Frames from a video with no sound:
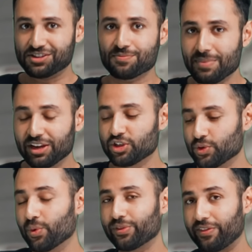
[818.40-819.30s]
to make
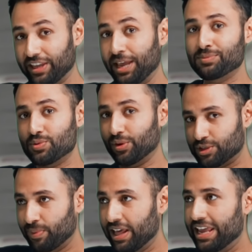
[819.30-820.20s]
sure that the games you want to
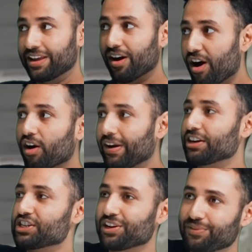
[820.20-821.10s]
play are
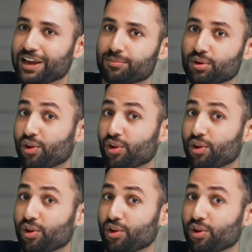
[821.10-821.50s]
actually available